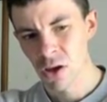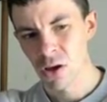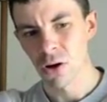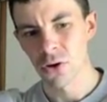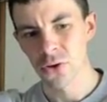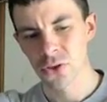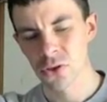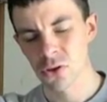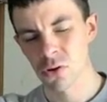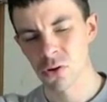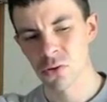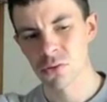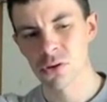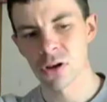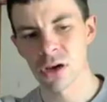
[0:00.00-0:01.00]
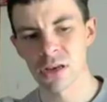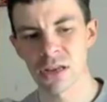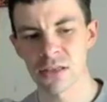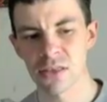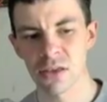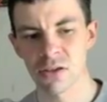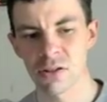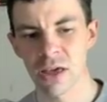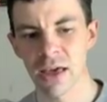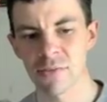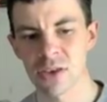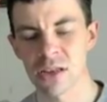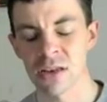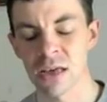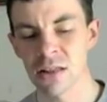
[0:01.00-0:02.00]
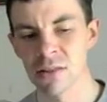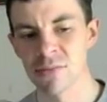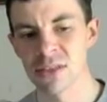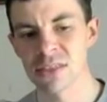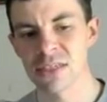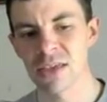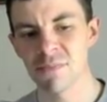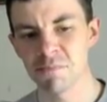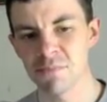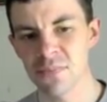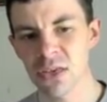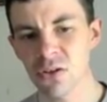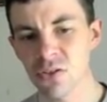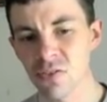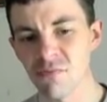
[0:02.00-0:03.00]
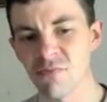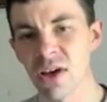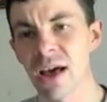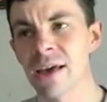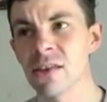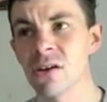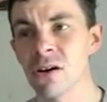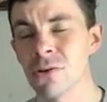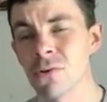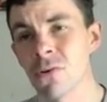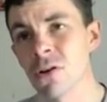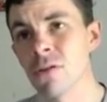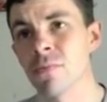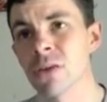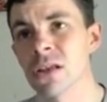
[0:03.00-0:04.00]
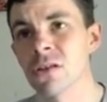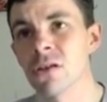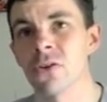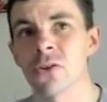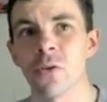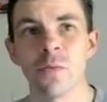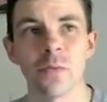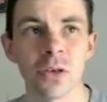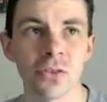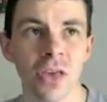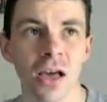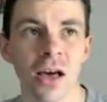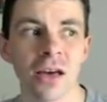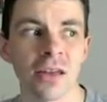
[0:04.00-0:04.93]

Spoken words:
Also, not necessarily having an element. It feels fine on Auron, but it also feels